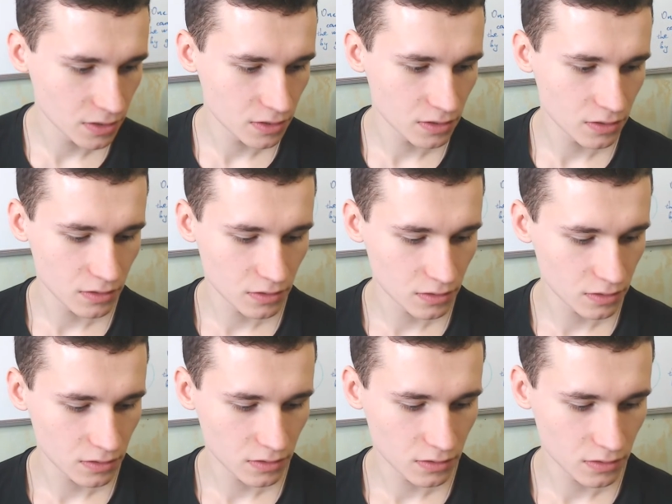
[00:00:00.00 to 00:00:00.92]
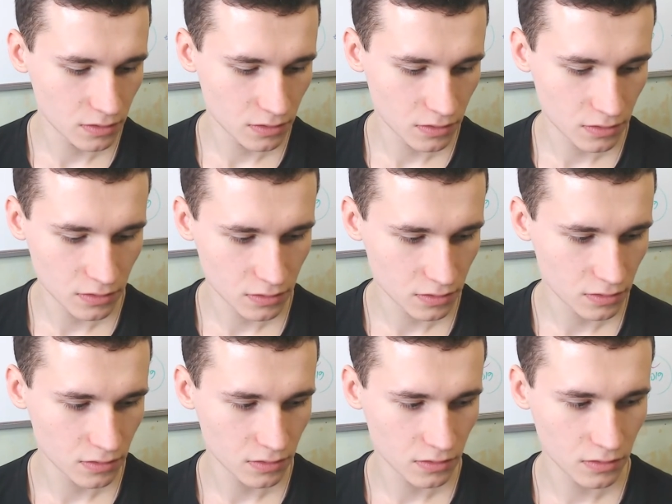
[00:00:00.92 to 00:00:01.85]

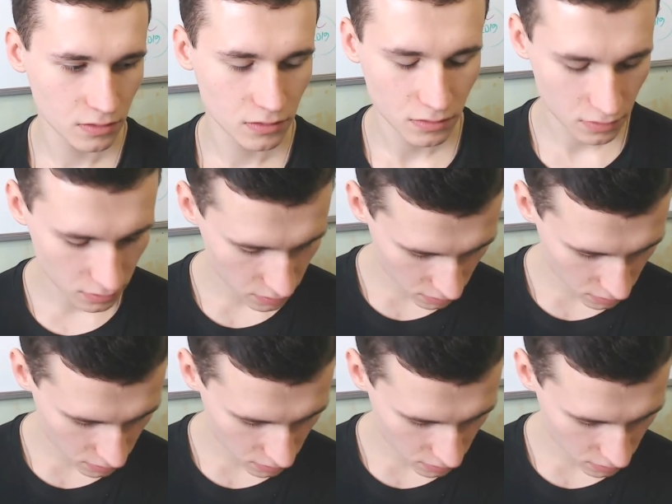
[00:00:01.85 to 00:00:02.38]
(silence)